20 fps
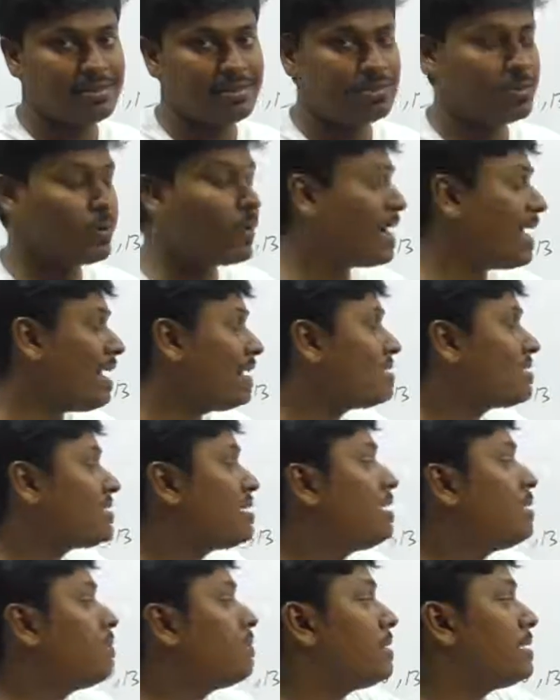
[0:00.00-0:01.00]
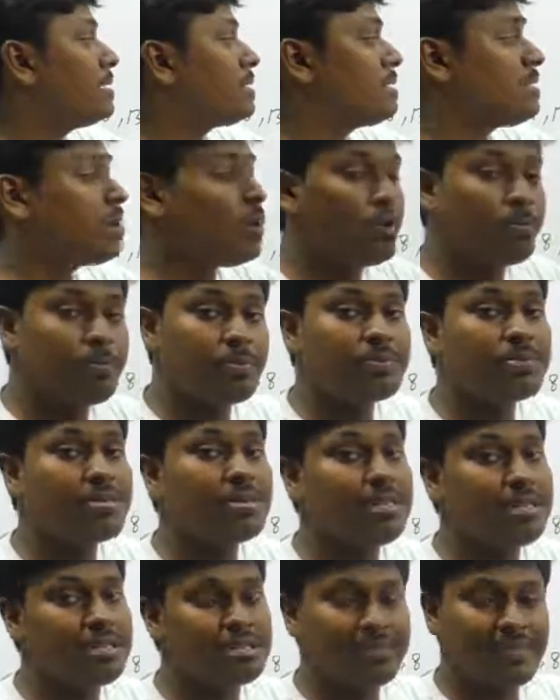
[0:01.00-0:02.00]
So S, person
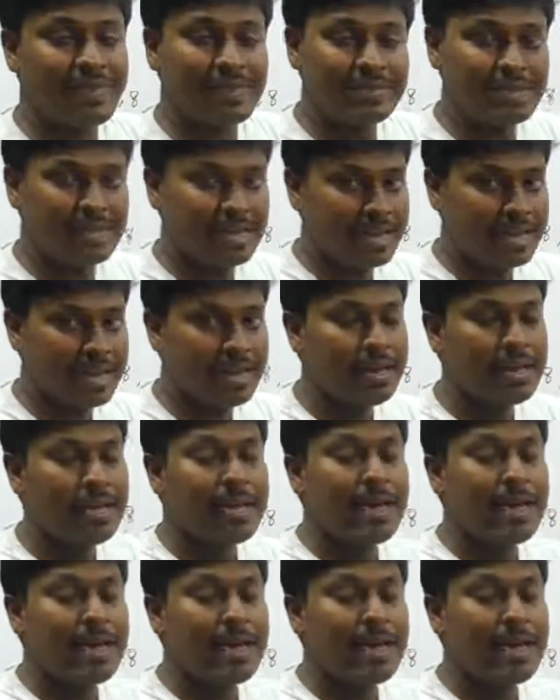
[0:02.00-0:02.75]
opposite D is facing A,